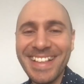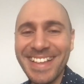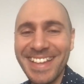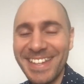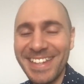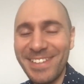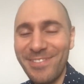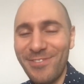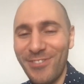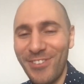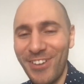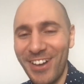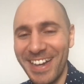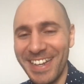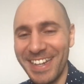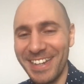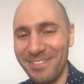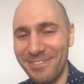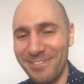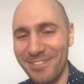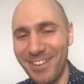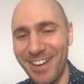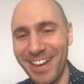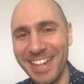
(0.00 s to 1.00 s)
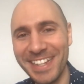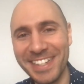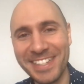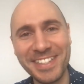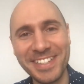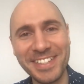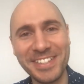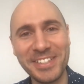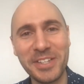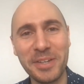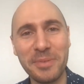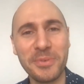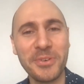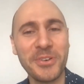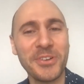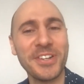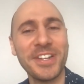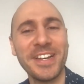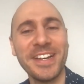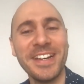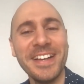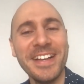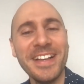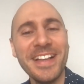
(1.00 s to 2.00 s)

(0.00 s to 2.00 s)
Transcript: He's fired it right into the top corner.